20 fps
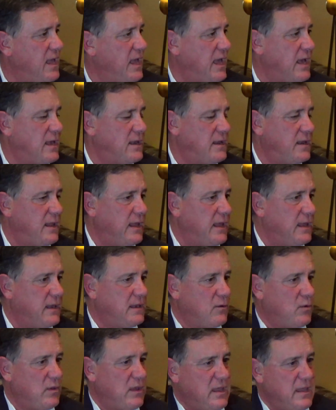And
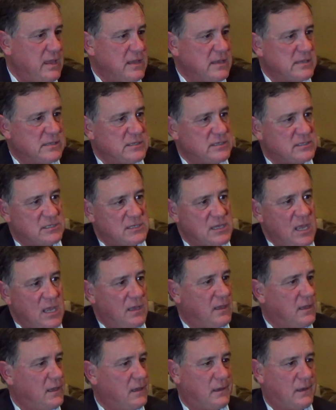it is
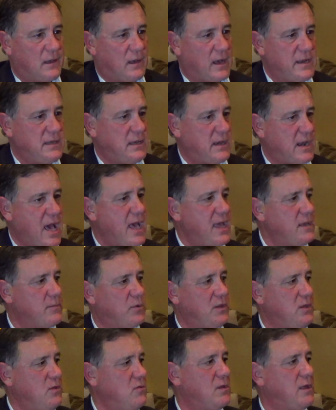
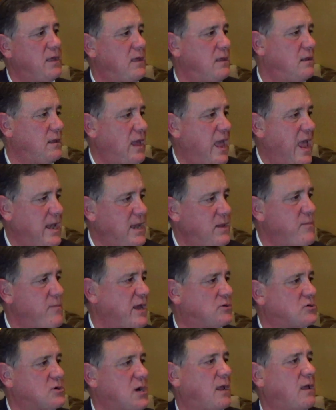undeniable. You look at any
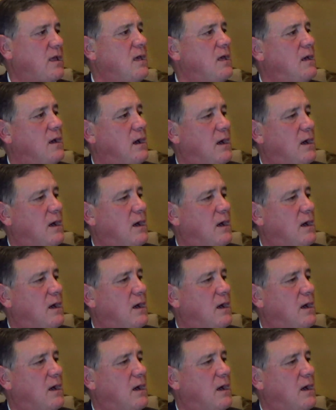metric,